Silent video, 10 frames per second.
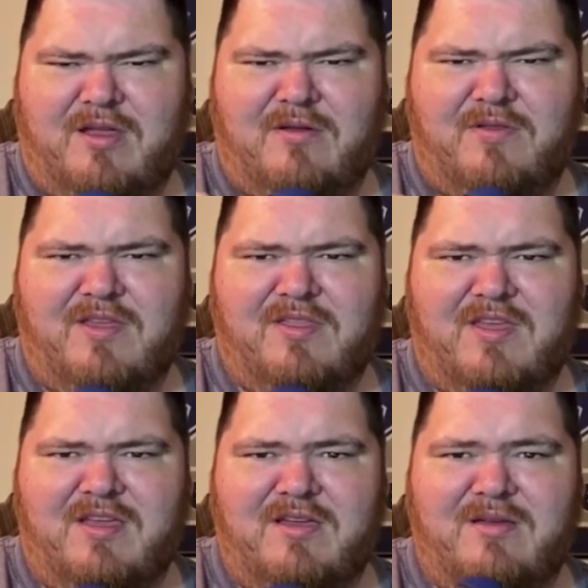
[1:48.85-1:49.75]
I don't think
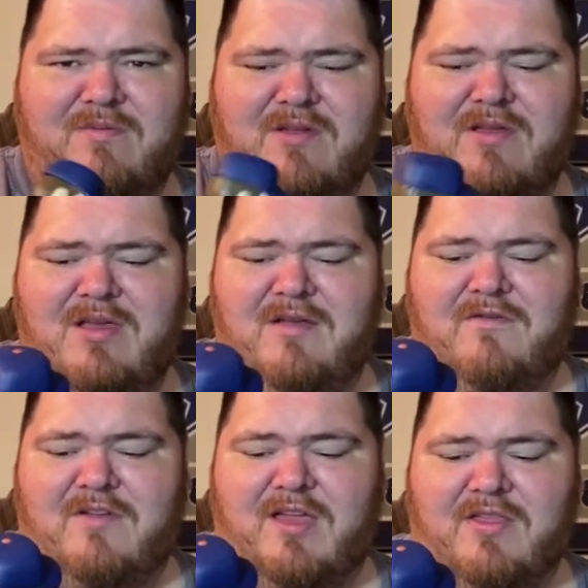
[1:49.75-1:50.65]
they
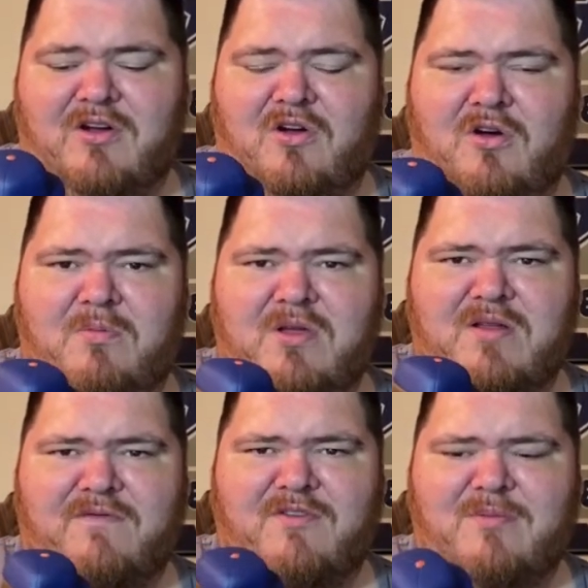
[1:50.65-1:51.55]
for like their home
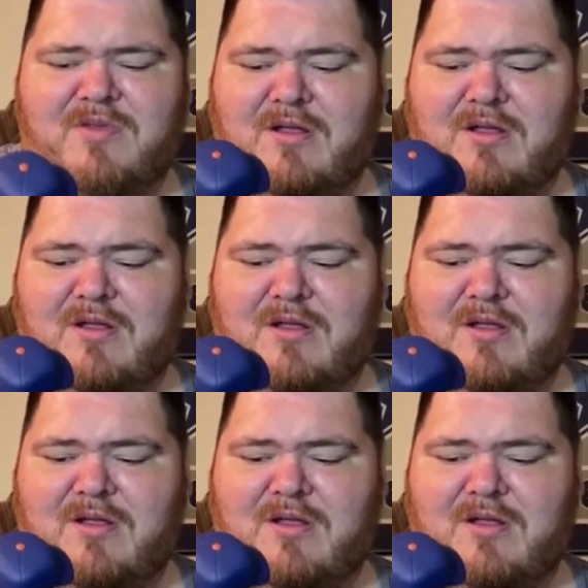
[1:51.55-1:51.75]
uniforms.